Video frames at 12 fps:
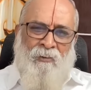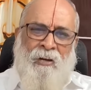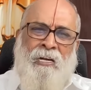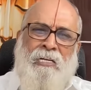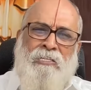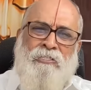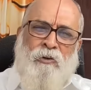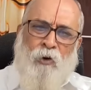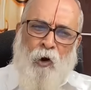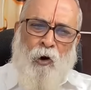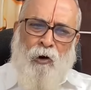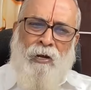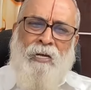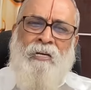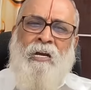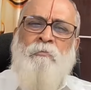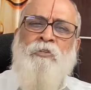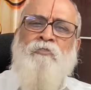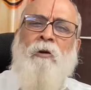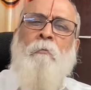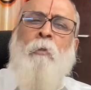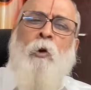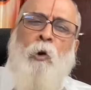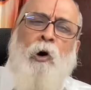When it is raw, it comes
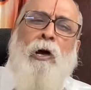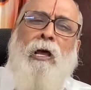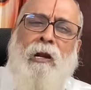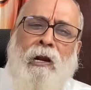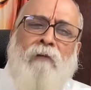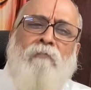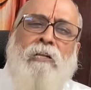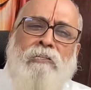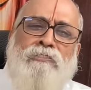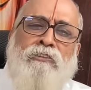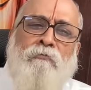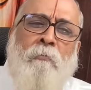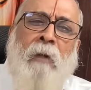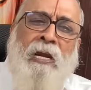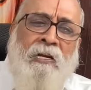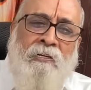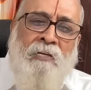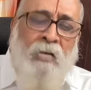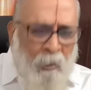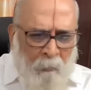from lower levels of mind.